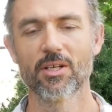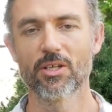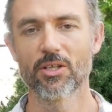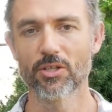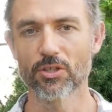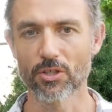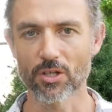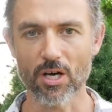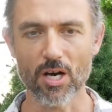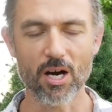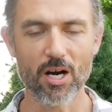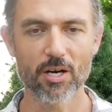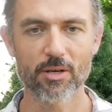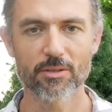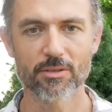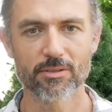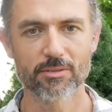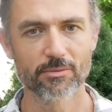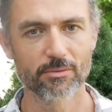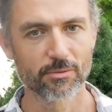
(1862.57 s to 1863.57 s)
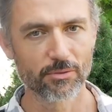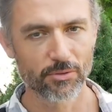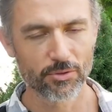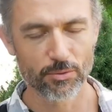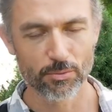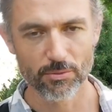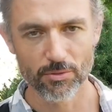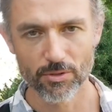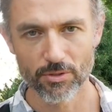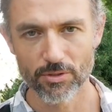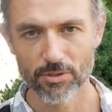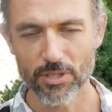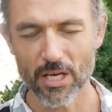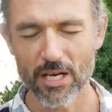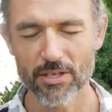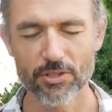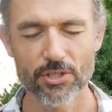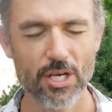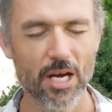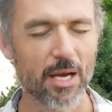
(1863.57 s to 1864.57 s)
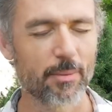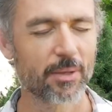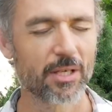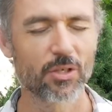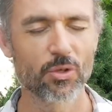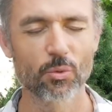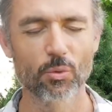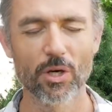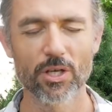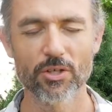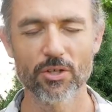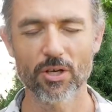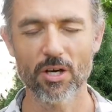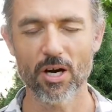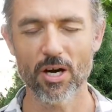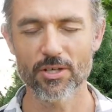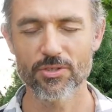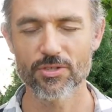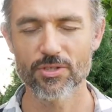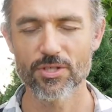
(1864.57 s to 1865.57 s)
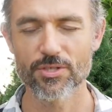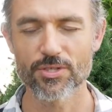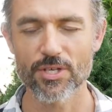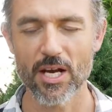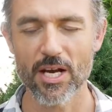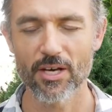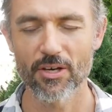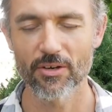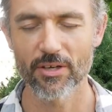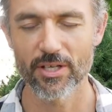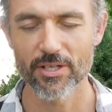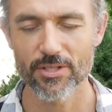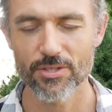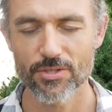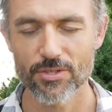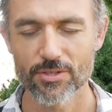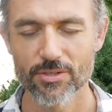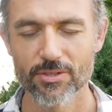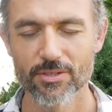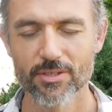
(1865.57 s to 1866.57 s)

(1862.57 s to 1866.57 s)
Your heart, chime into what your heart's desire is.